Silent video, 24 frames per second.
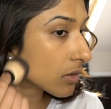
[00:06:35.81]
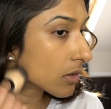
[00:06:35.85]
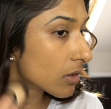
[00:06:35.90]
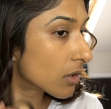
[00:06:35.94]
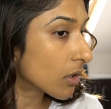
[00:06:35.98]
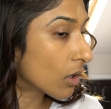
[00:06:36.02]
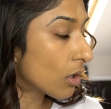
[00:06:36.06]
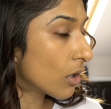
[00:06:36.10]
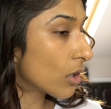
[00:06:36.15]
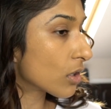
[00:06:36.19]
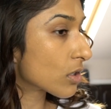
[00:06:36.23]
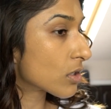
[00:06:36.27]

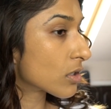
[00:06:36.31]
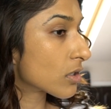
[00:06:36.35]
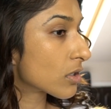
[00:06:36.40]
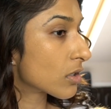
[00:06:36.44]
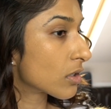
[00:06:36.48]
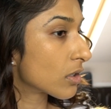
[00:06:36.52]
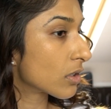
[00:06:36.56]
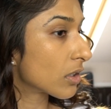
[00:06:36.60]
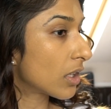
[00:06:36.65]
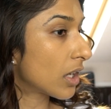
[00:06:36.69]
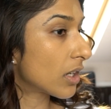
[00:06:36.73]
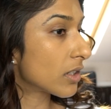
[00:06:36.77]

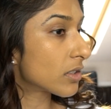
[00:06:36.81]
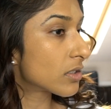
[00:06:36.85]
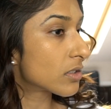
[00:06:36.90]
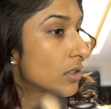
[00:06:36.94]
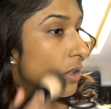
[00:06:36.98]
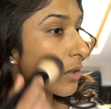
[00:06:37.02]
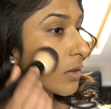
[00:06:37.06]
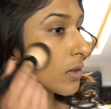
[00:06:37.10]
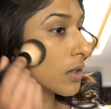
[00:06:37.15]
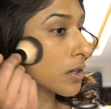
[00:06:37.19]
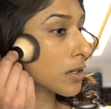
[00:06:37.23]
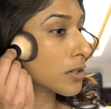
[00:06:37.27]
Gosh, that is
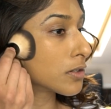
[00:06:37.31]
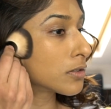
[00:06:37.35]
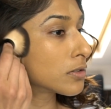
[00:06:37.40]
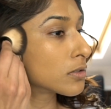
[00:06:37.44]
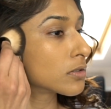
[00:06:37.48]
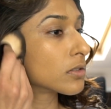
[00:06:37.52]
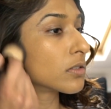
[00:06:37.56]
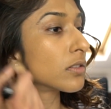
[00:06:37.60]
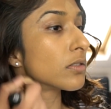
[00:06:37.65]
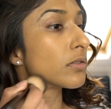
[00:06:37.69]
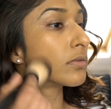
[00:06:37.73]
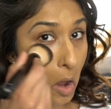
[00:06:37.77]
so
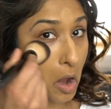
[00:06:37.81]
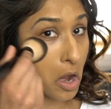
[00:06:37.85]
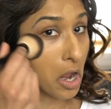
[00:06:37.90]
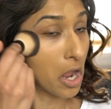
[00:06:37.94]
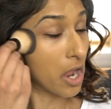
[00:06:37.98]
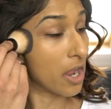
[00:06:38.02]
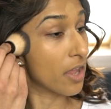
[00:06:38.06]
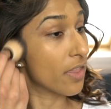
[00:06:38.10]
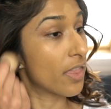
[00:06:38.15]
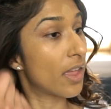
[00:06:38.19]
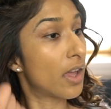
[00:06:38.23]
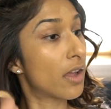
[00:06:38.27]
nice.
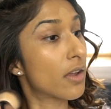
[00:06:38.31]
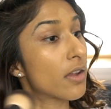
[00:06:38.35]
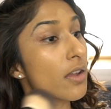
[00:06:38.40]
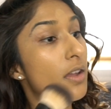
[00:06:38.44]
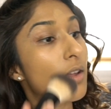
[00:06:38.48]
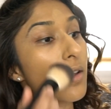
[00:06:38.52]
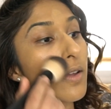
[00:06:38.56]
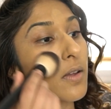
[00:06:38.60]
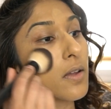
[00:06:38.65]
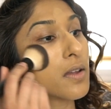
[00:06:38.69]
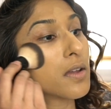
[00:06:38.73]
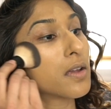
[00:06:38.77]
Okay, that
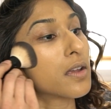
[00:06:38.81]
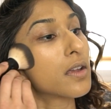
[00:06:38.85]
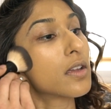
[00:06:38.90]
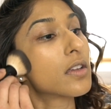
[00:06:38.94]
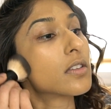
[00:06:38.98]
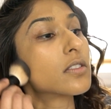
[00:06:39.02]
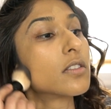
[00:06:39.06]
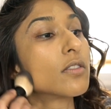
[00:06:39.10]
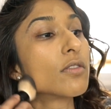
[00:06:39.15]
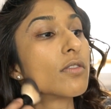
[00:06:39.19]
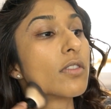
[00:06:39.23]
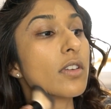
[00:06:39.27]

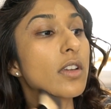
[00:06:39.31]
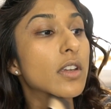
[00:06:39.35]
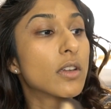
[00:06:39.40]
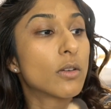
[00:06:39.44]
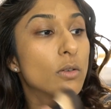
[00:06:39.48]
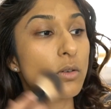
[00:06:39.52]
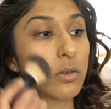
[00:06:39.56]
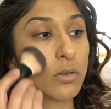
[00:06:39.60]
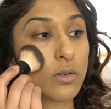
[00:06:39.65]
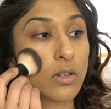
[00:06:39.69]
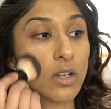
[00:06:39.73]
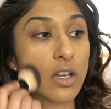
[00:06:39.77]
is a
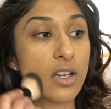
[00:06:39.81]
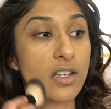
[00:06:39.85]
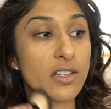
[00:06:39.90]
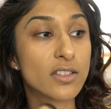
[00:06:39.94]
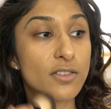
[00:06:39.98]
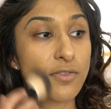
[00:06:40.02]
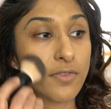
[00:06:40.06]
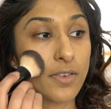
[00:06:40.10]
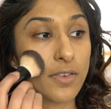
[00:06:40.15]
real nice